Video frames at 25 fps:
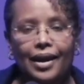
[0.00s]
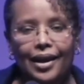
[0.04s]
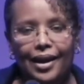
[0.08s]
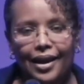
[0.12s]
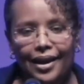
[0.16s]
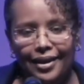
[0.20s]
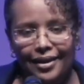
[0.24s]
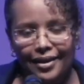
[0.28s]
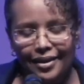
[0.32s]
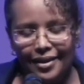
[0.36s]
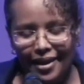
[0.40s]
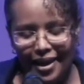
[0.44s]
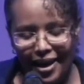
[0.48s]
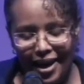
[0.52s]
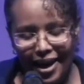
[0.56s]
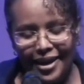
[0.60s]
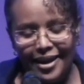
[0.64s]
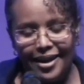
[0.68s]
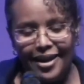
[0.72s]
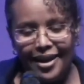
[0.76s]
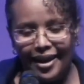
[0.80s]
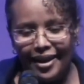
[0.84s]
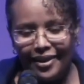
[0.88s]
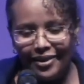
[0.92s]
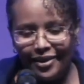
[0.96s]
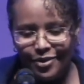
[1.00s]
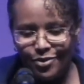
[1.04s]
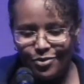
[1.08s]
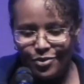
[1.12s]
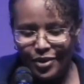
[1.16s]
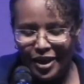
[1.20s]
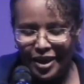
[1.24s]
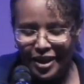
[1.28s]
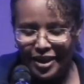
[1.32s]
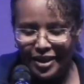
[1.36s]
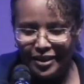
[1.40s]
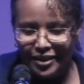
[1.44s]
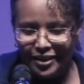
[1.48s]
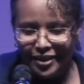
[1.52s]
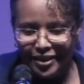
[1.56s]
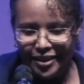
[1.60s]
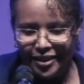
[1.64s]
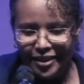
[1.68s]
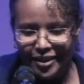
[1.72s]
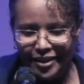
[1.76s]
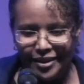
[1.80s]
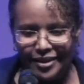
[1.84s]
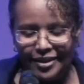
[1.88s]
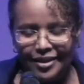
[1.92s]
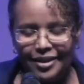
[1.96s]
And add another wrinkle to
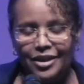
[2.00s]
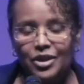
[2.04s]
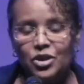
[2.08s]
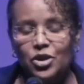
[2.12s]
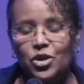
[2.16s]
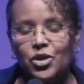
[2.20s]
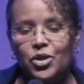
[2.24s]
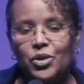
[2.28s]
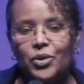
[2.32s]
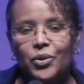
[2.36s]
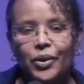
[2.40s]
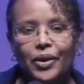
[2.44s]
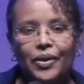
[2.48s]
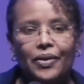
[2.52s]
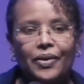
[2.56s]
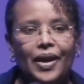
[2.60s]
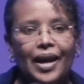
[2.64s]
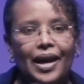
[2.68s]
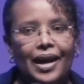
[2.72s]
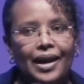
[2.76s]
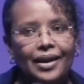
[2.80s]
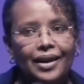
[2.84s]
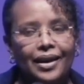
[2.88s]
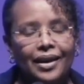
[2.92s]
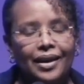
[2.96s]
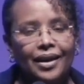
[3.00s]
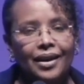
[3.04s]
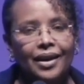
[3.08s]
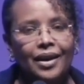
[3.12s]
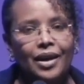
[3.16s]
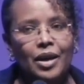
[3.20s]
this issue in that